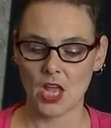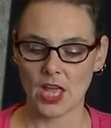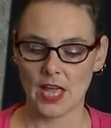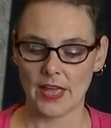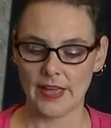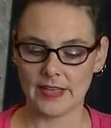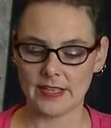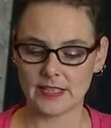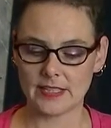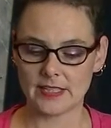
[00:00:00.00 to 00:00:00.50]

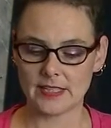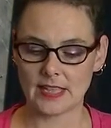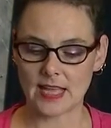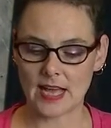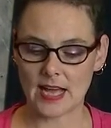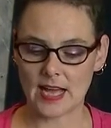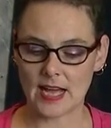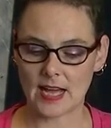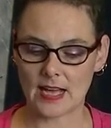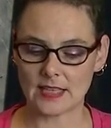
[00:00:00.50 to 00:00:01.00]
is
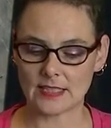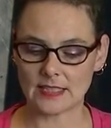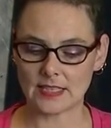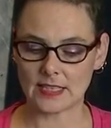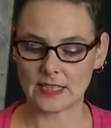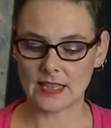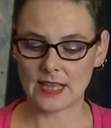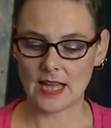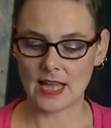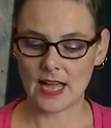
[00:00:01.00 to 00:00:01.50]
that
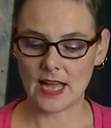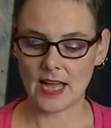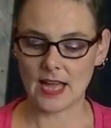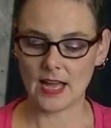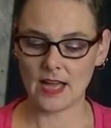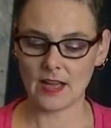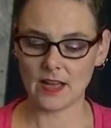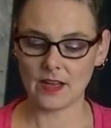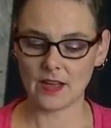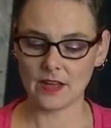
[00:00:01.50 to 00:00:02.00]
they
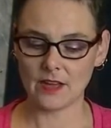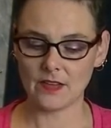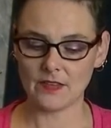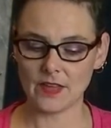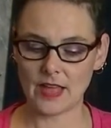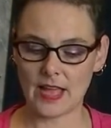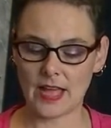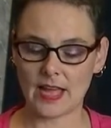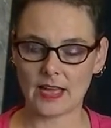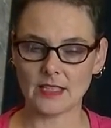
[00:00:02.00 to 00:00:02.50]
have
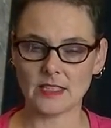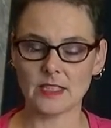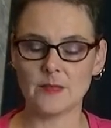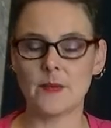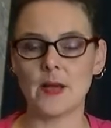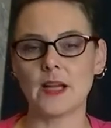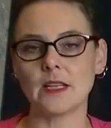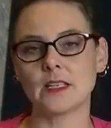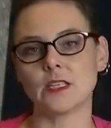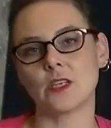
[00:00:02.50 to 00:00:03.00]

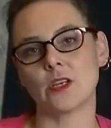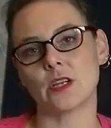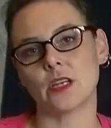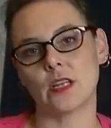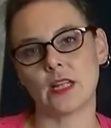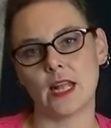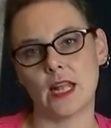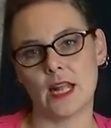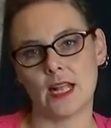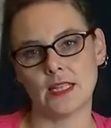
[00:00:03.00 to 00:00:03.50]

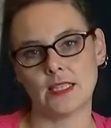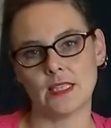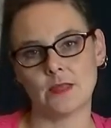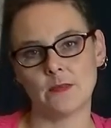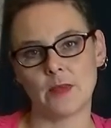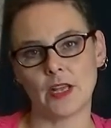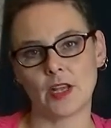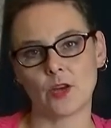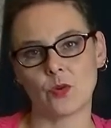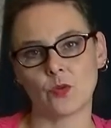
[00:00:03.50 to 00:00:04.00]
antibacterial and
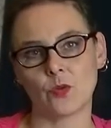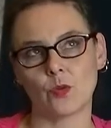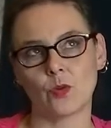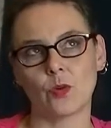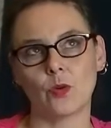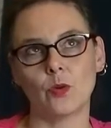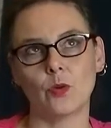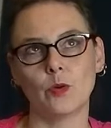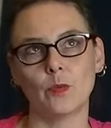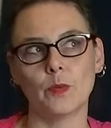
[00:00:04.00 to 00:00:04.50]

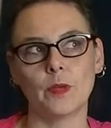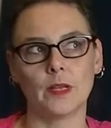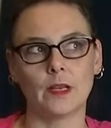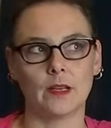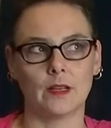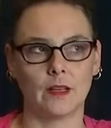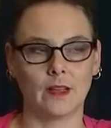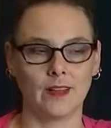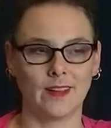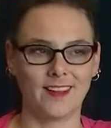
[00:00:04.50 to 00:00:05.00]

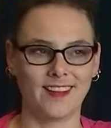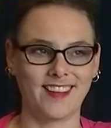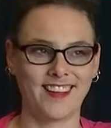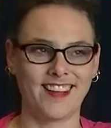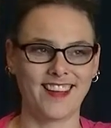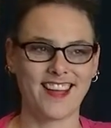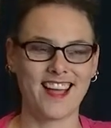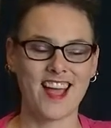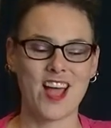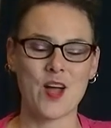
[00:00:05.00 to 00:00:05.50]
antimicrobial
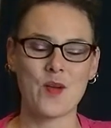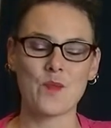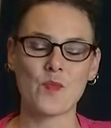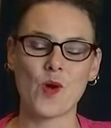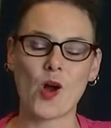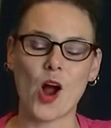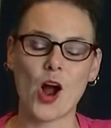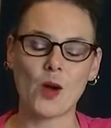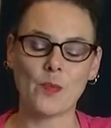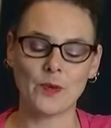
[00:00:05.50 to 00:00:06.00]

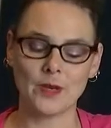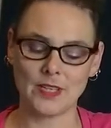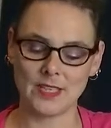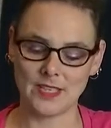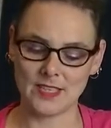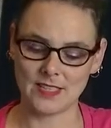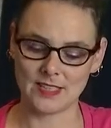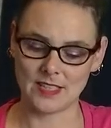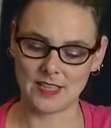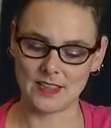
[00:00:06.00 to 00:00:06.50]

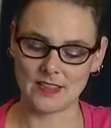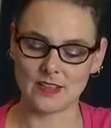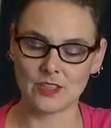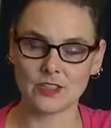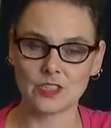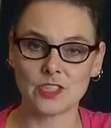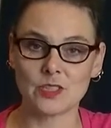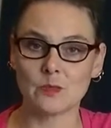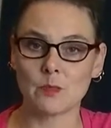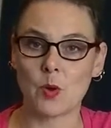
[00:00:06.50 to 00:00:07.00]
properties in their
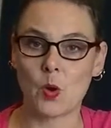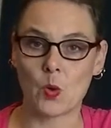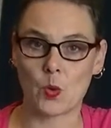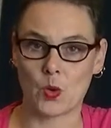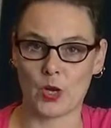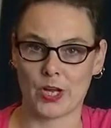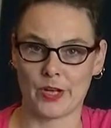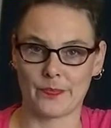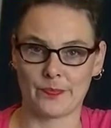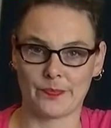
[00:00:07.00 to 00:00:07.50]

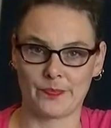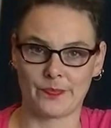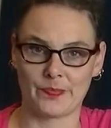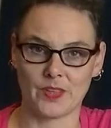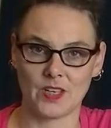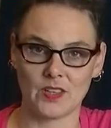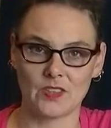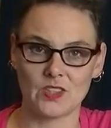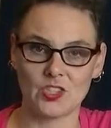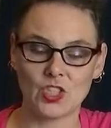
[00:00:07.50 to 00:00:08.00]
smoke.
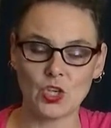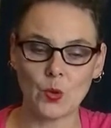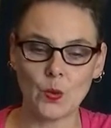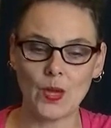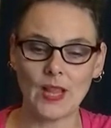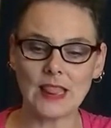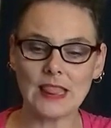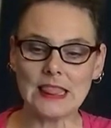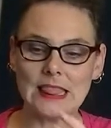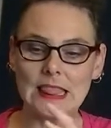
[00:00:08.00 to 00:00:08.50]
So
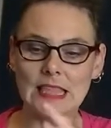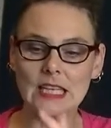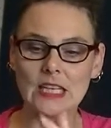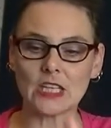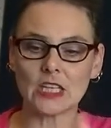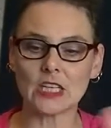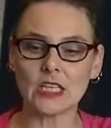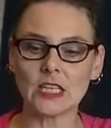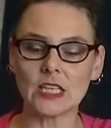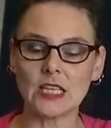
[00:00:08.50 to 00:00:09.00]
it
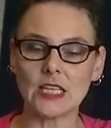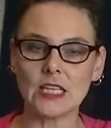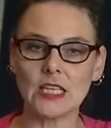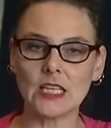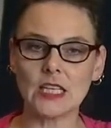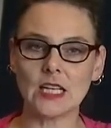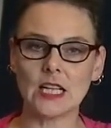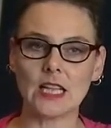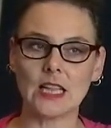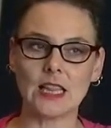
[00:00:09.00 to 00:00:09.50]

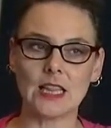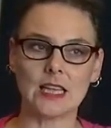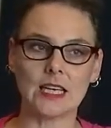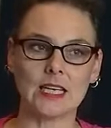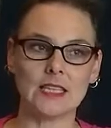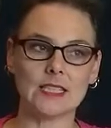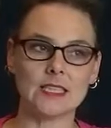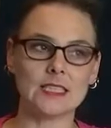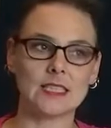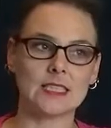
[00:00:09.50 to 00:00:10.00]
literally
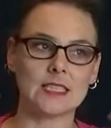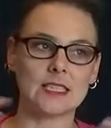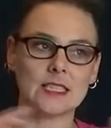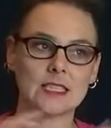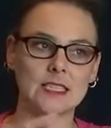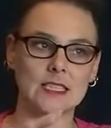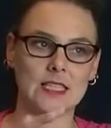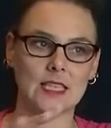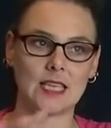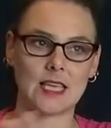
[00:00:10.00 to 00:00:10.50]

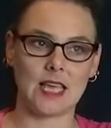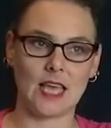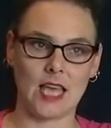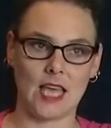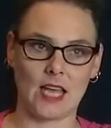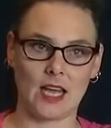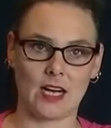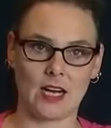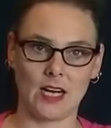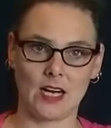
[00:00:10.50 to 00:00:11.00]
cleanses the
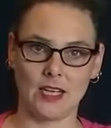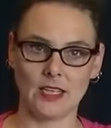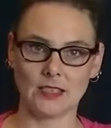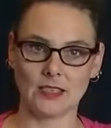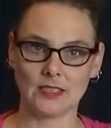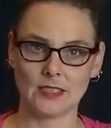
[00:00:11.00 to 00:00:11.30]
air.